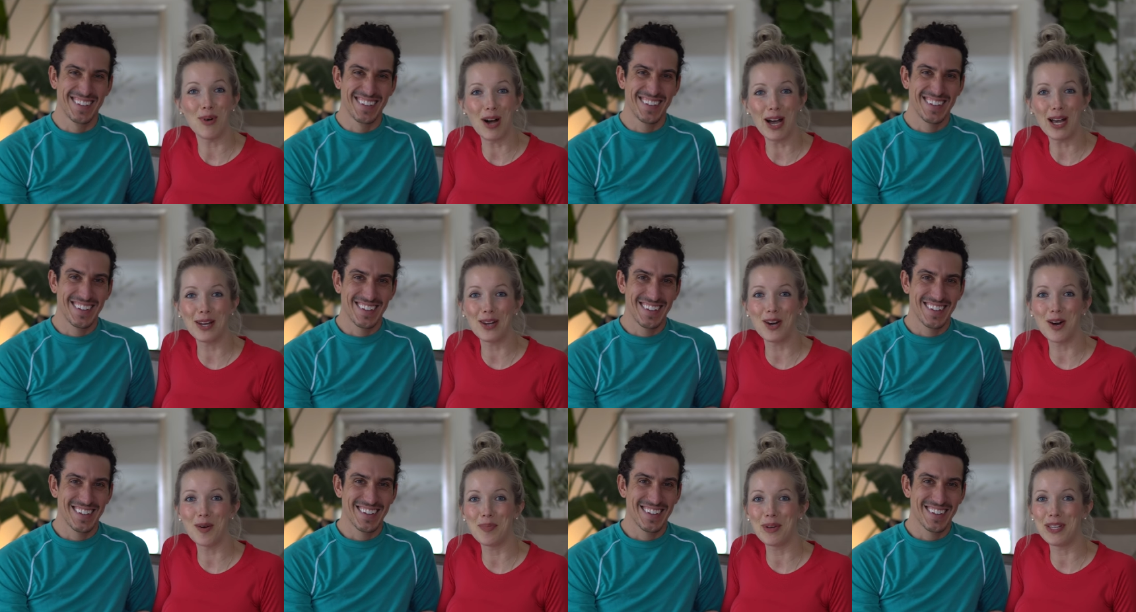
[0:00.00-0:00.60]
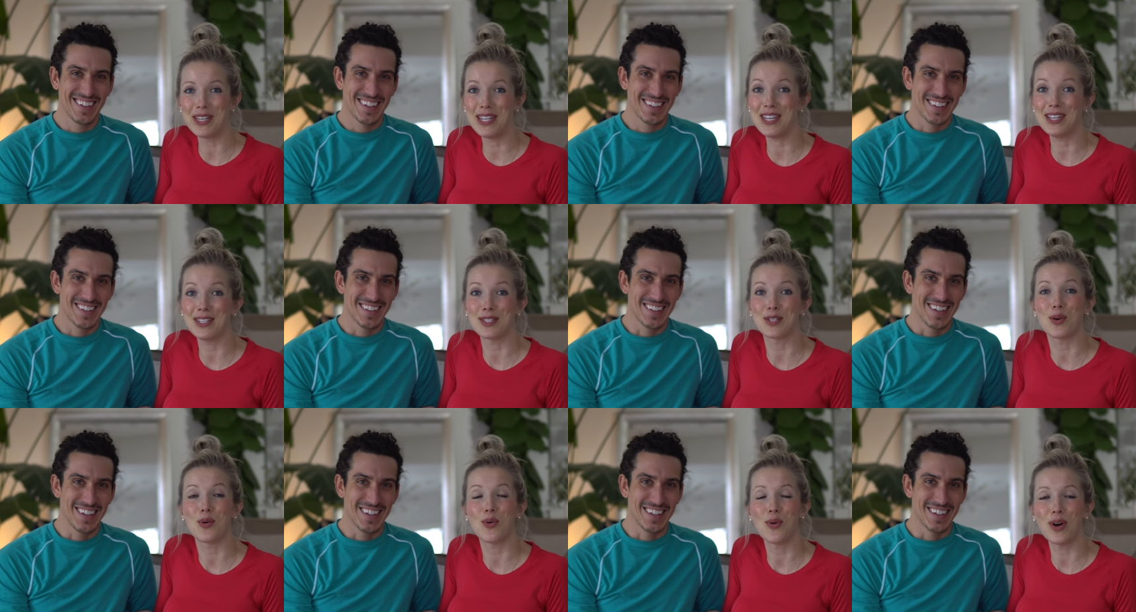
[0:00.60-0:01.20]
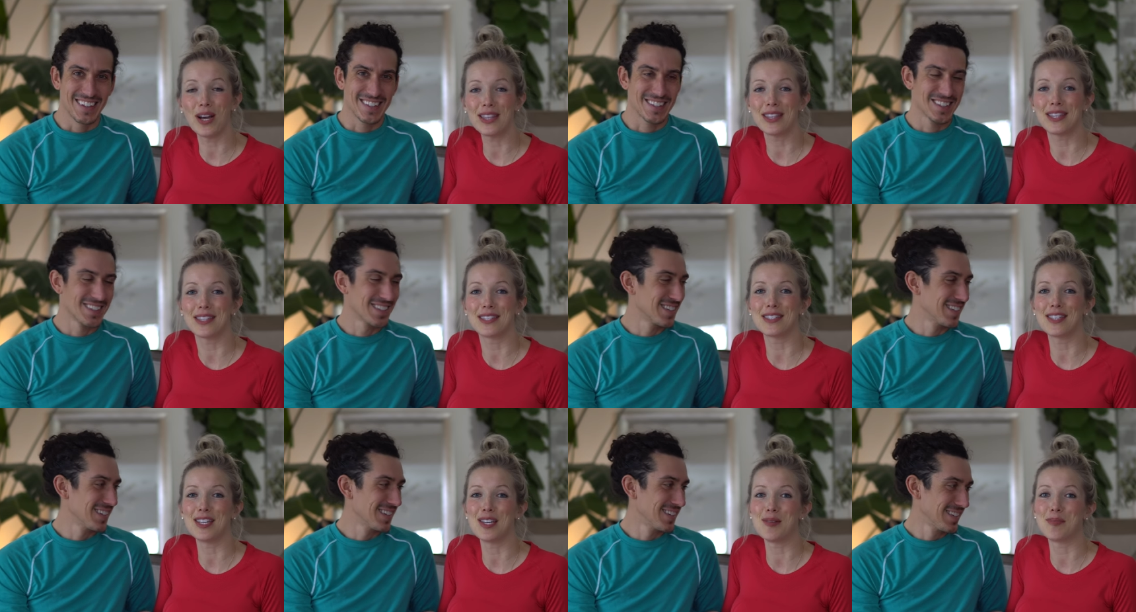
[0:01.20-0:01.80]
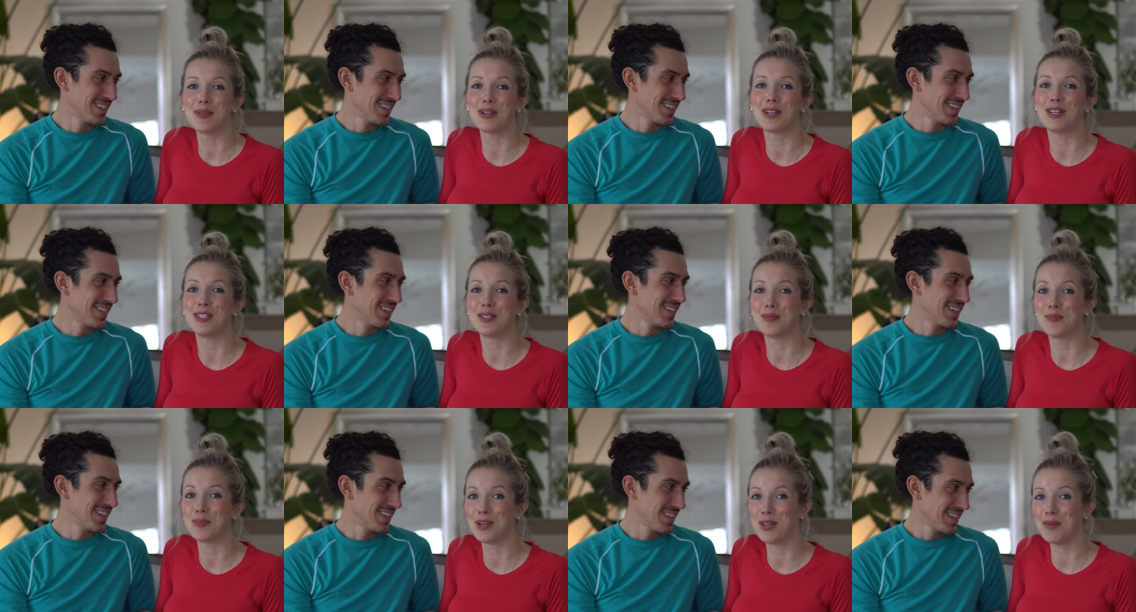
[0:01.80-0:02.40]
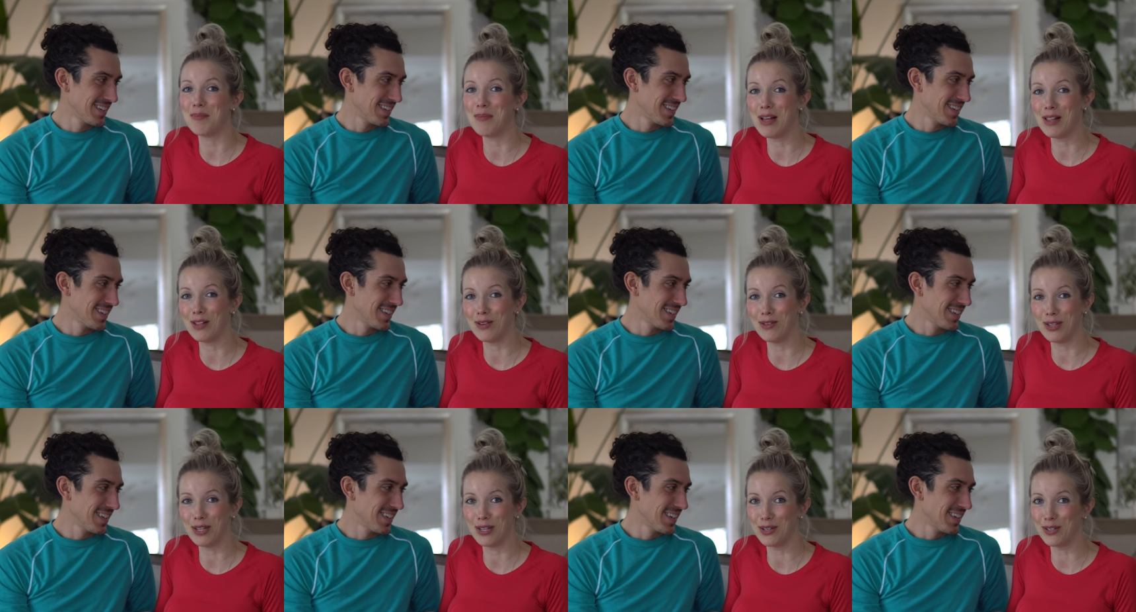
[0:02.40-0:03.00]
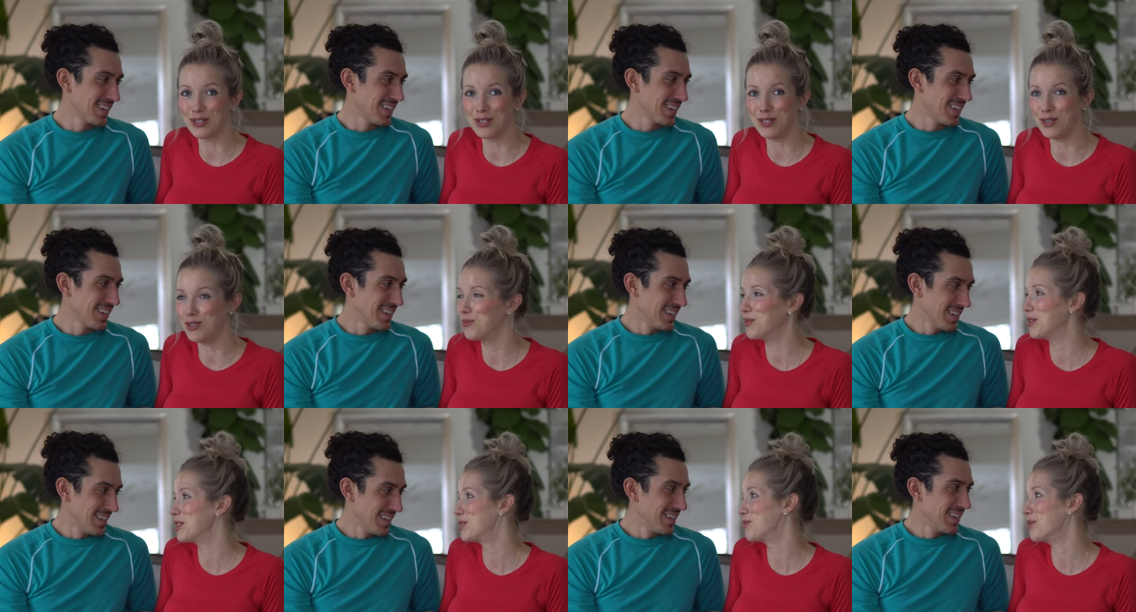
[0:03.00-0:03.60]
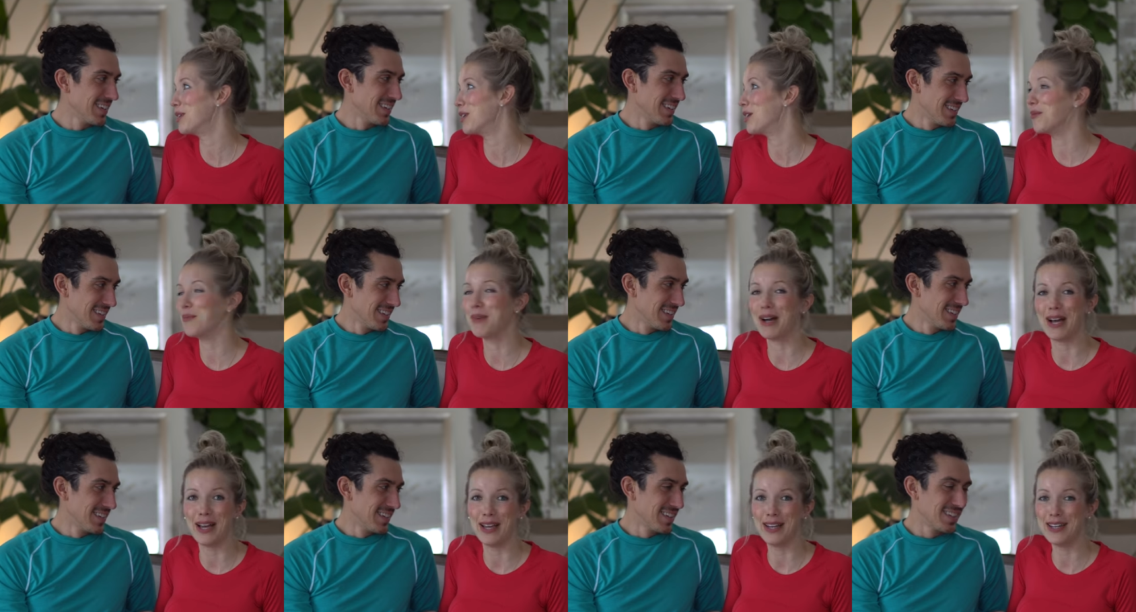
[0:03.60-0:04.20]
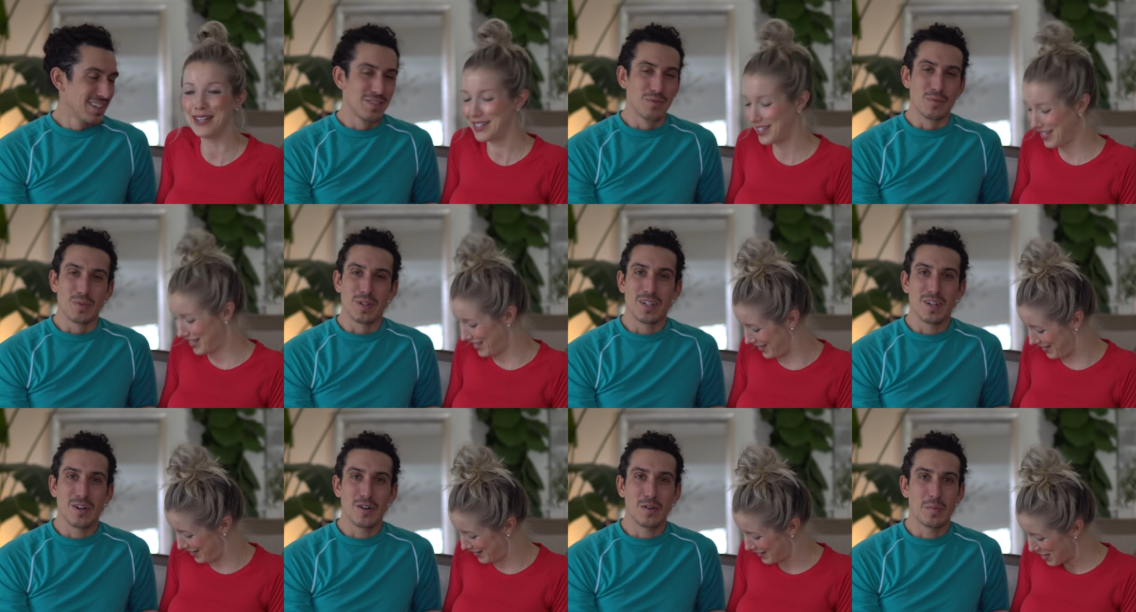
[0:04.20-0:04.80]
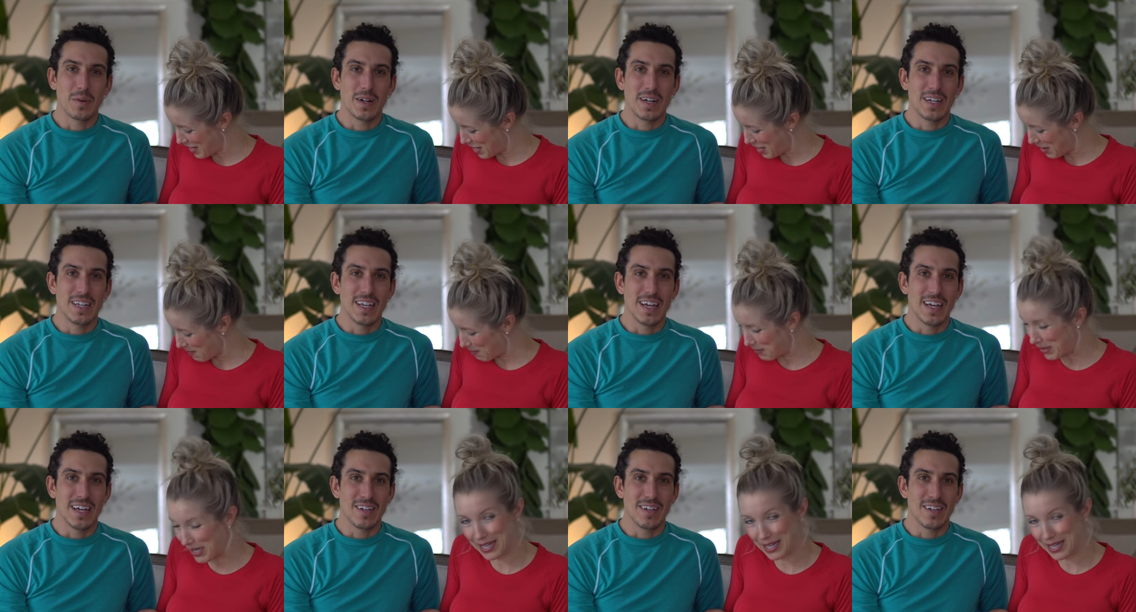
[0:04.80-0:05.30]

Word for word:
Speaker 1: wide open. He is yes. quite the sleeper. He's a pretty mellow little dude, which we don't mind. We don't mind